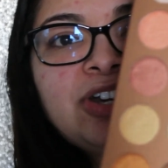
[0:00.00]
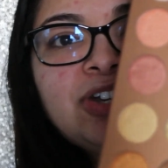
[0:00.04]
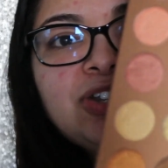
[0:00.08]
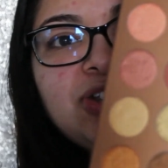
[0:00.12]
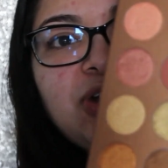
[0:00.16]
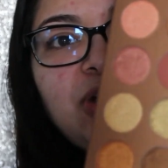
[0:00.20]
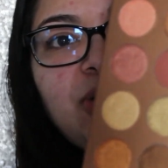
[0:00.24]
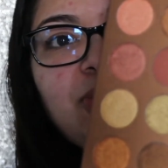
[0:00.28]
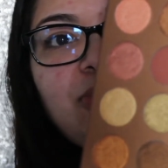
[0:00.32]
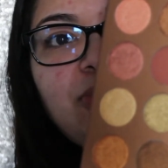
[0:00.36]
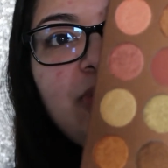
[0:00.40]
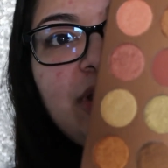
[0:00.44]

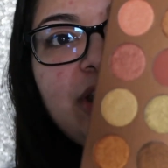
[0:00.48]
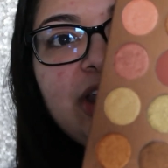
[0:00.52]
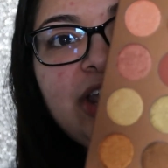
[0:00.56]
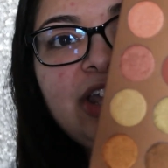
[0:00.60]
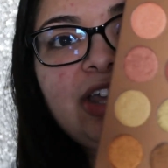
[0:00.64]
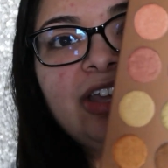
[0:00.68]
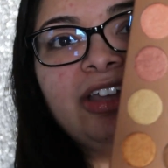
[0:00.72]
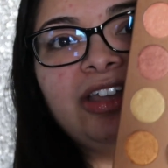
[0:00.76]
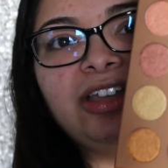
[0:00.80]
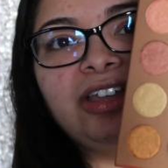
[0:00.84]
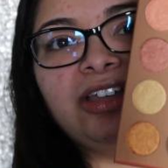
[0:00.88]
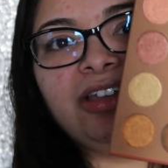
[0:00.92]
words
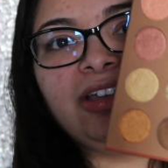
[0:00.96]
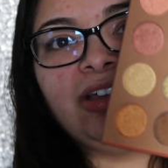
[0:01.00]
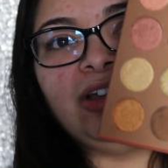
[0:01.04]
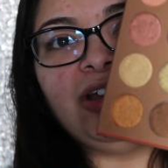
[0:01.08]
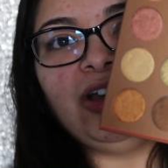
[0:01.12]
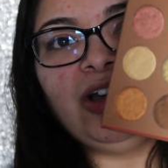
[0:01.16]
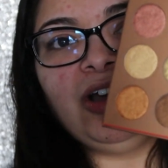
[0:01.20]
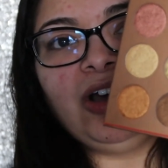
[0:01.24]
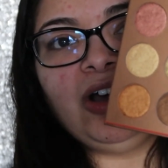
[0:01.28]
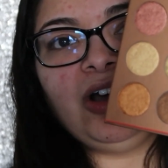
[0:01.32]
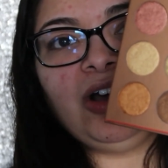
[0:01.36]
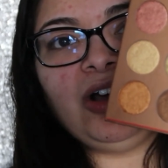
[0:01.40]
already
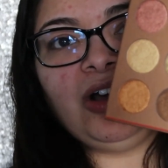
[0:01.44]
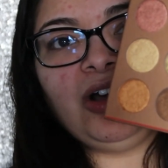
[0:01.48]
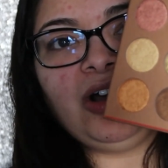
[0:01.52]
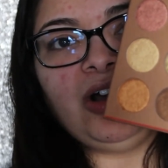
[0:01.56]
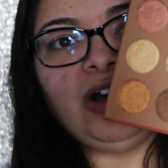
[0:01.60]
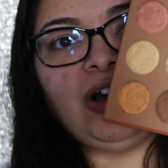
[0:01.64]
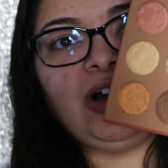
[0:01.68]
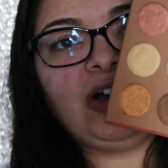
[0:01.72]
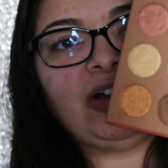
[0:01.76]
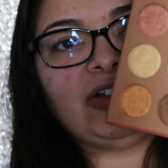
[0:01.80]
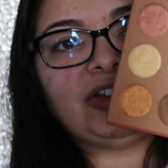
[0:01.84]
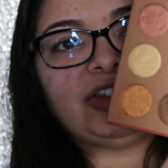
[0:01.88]

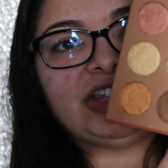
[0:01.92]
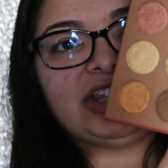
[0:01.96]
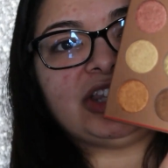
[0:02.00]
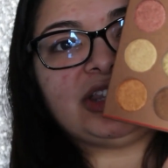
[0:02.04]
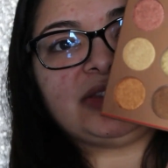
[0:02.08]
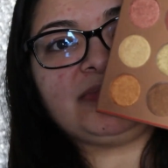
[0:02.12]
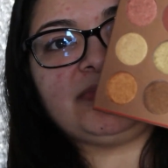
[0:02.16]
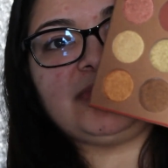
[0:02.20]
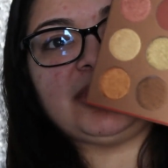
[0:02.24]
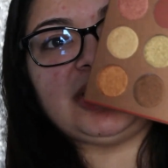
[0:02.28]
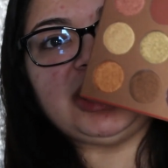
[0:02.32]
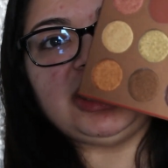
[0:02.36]

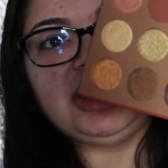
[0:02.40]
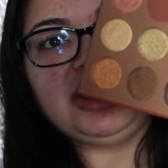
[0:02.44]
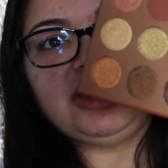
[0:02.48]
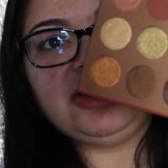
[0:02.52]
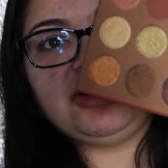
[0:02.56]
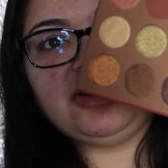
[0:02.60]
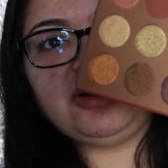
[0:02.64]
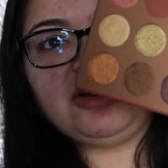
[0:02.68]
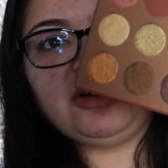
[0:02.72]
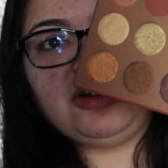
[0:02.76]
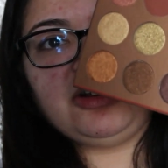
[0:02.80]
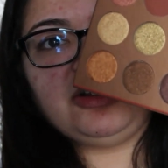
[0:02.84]

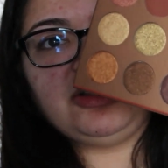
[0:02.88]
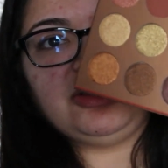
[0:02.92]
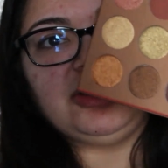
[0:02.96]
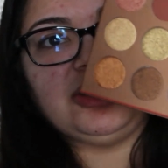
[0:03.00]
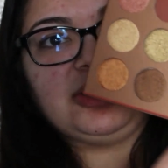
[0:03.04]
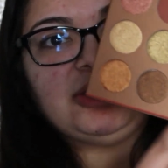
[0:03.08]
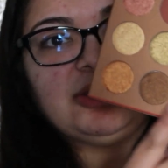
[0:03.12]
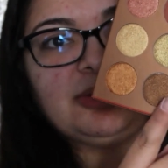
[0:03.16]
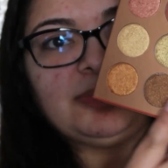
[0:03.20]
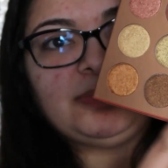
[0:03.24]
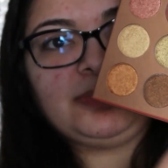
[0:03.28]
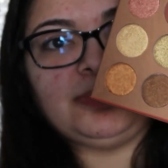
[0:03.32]
displayed
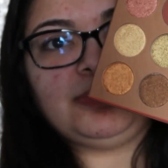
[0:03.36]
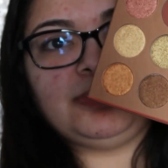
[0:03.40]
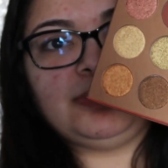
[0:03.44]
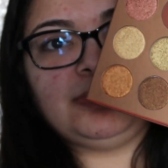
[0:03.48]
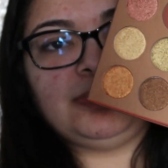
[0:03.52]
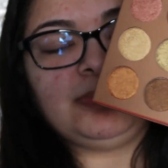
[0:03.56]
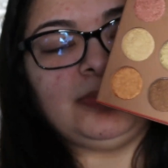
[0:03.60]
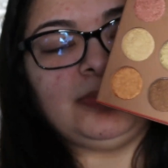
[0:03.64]
on the